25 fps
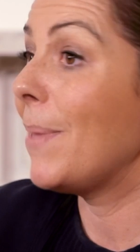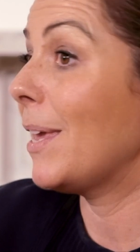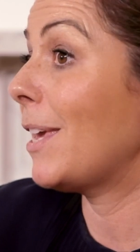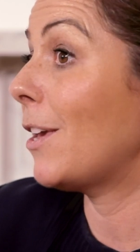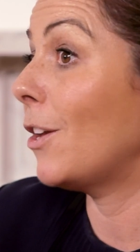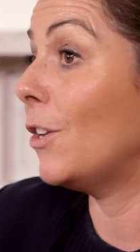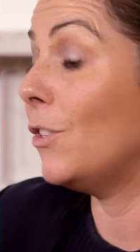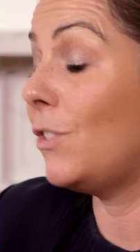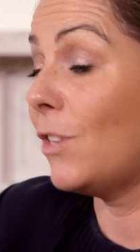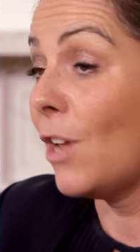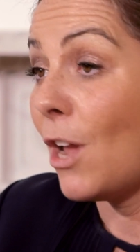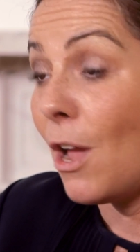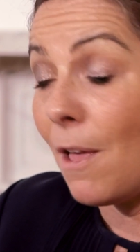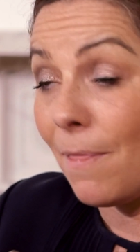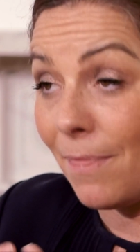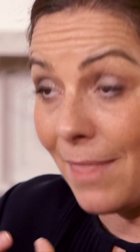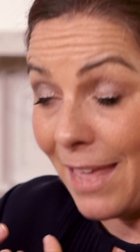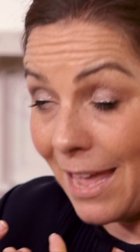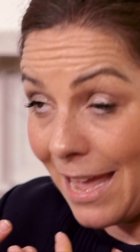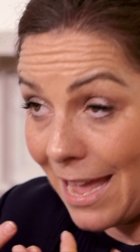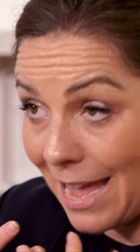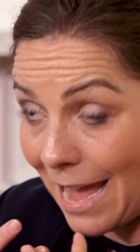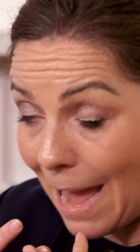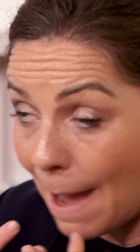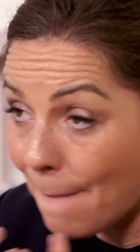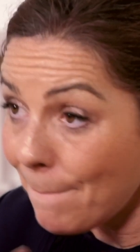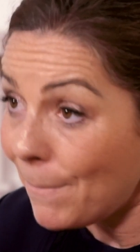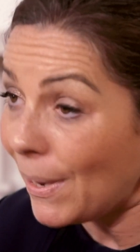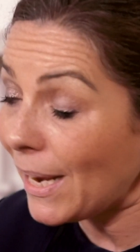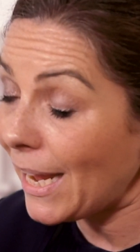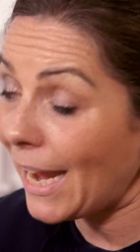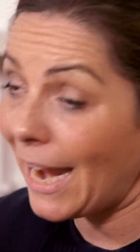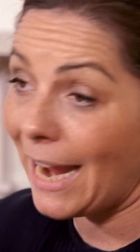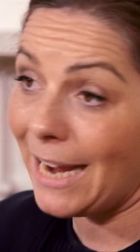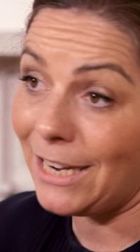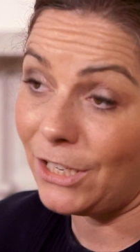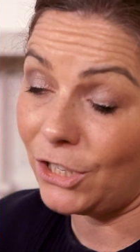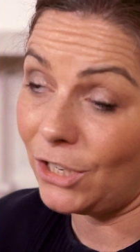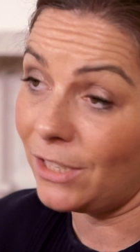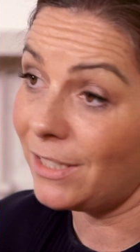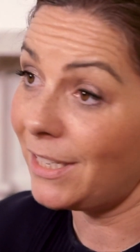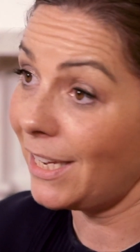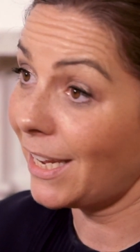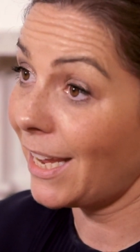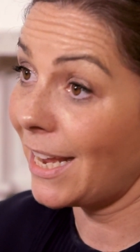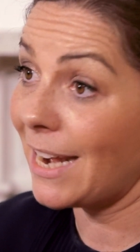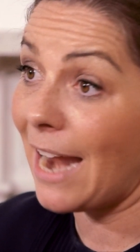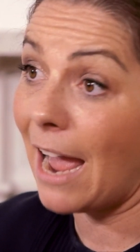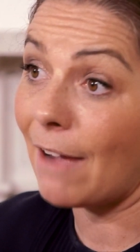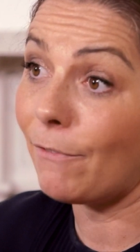because the implications
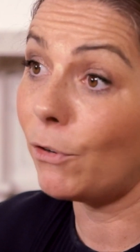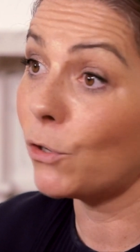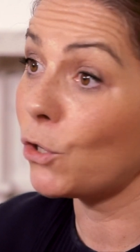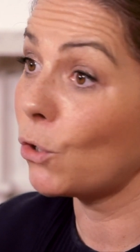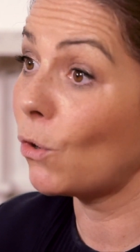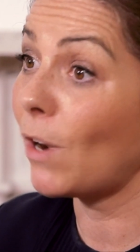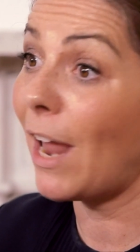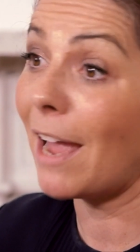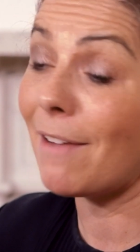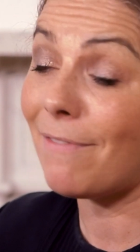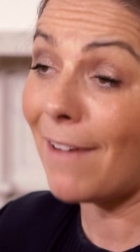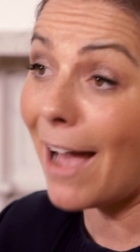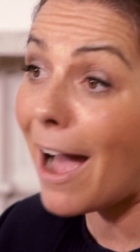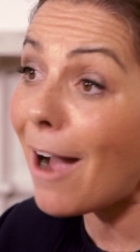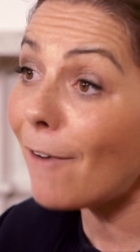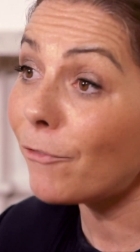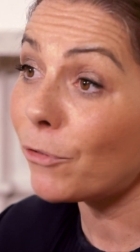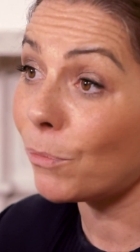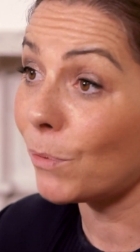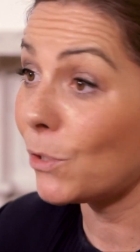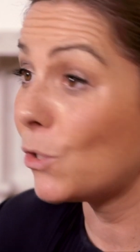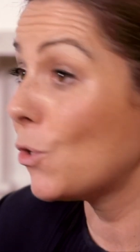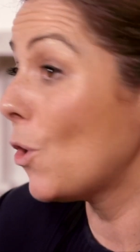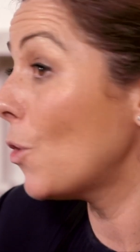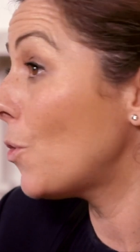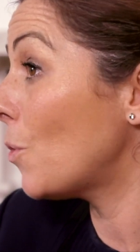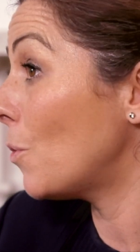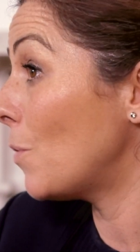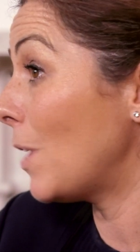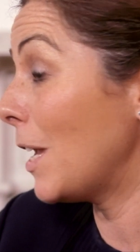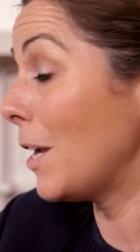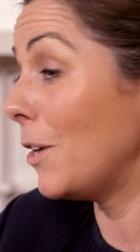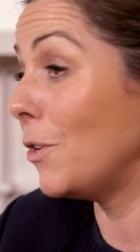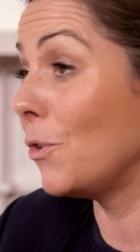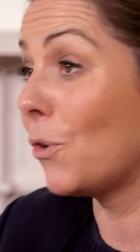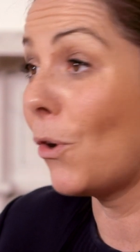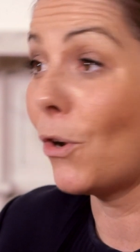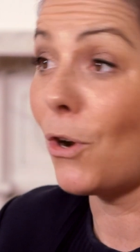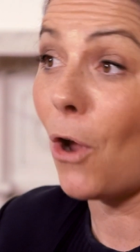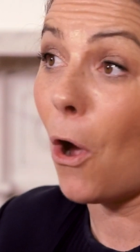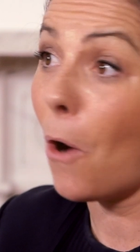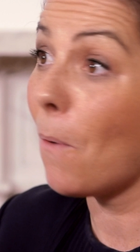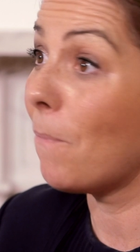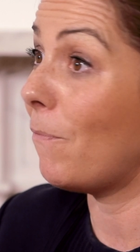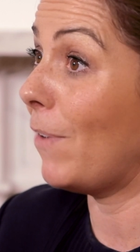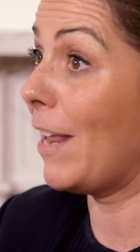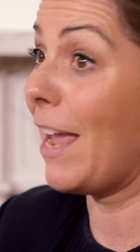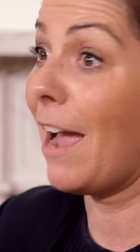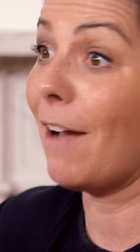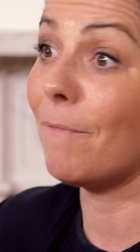it can have on your life afterwards, not only are you going to
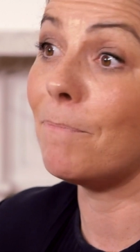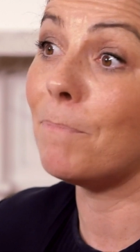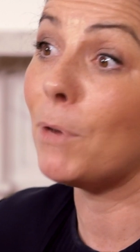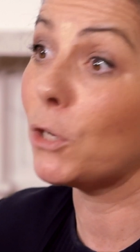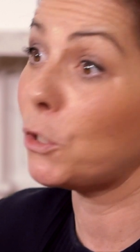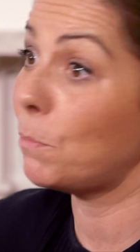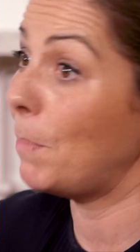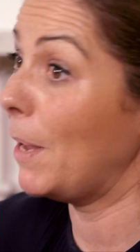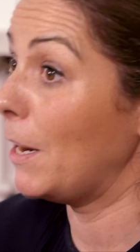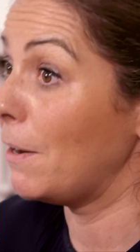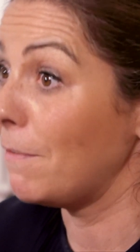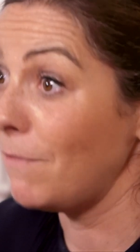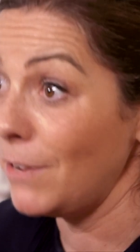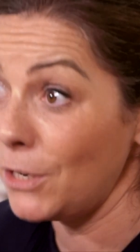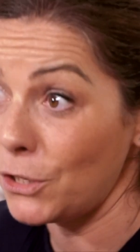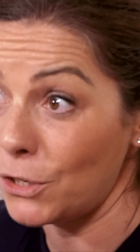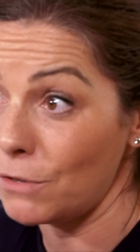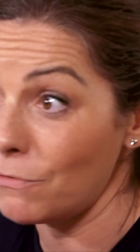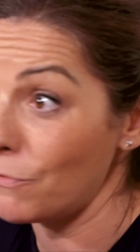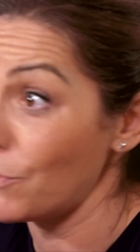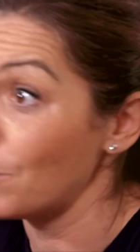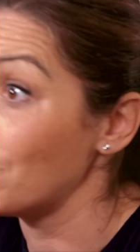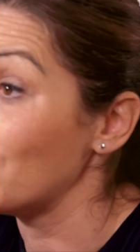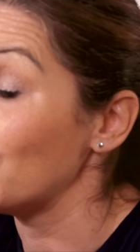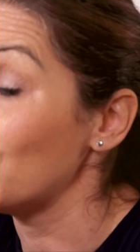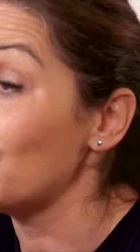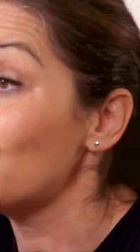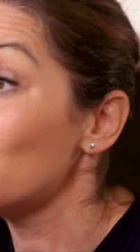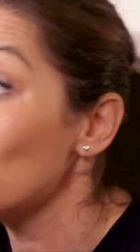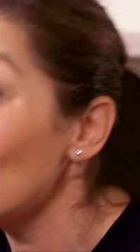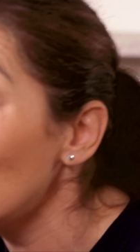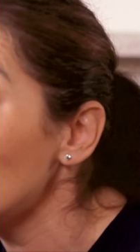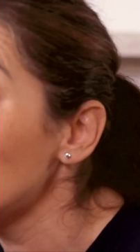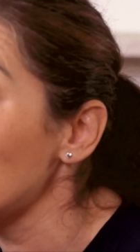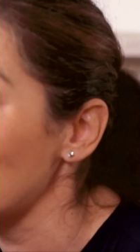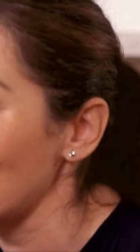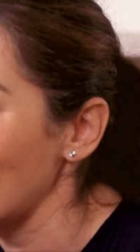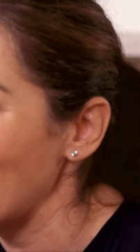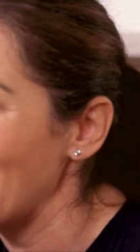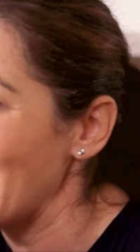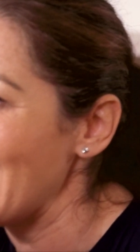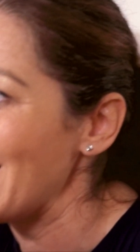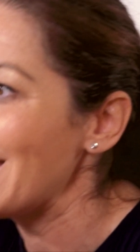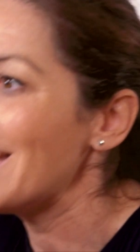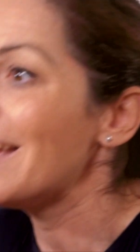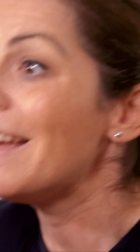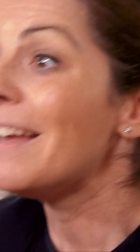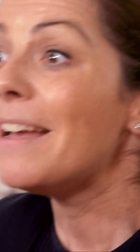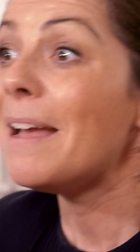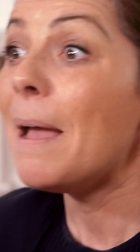hopefully have much better vision from the
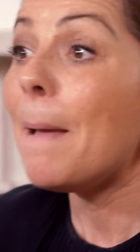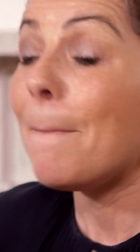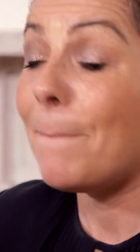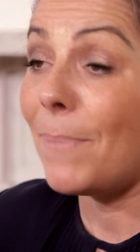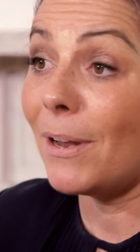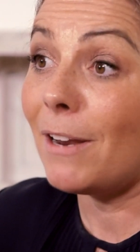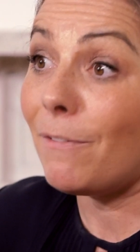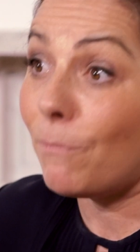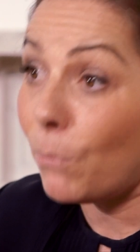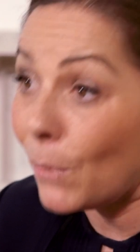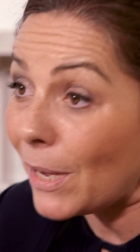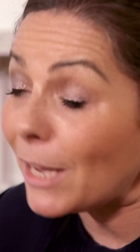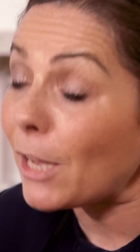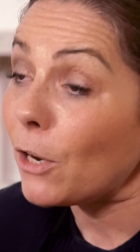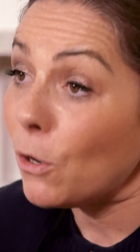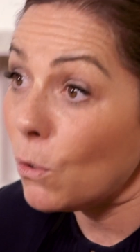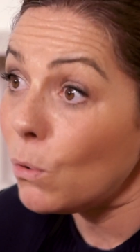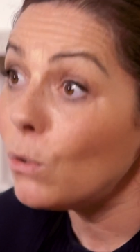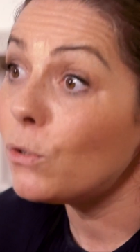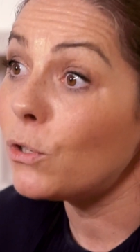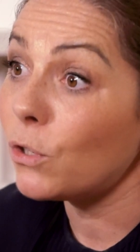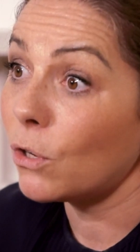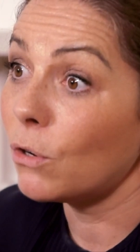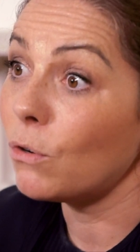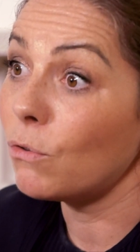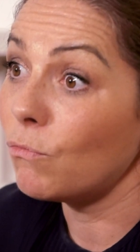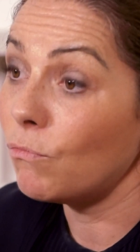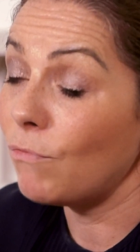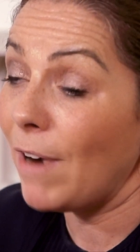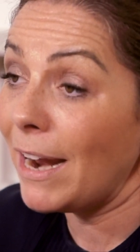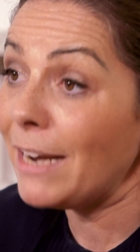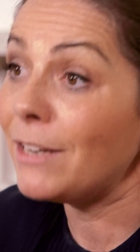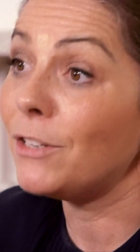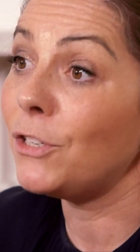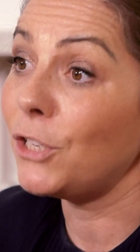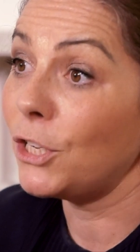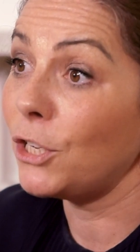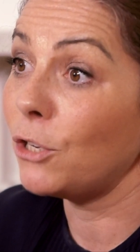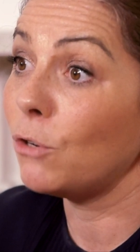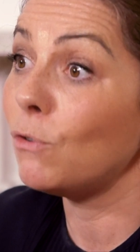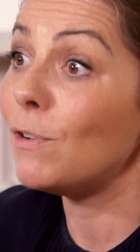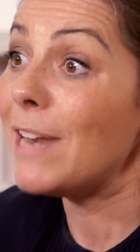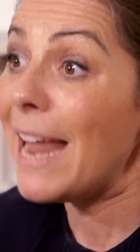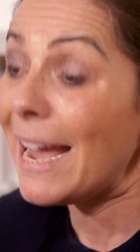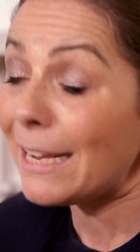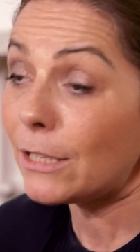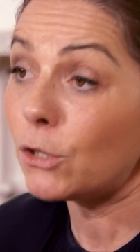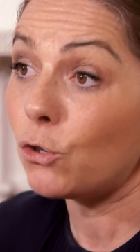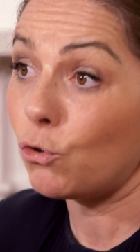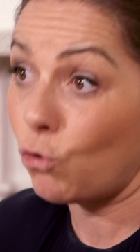surgery, but if we can also render you
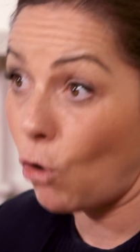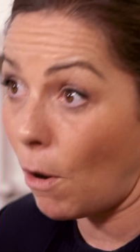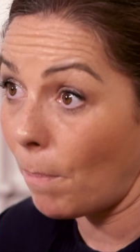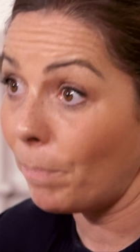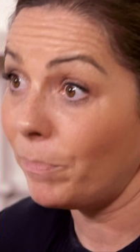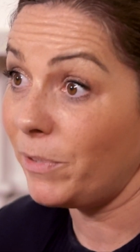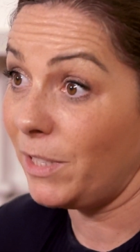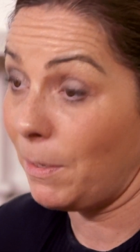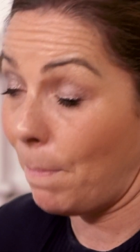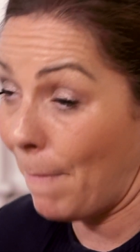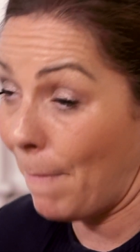less drop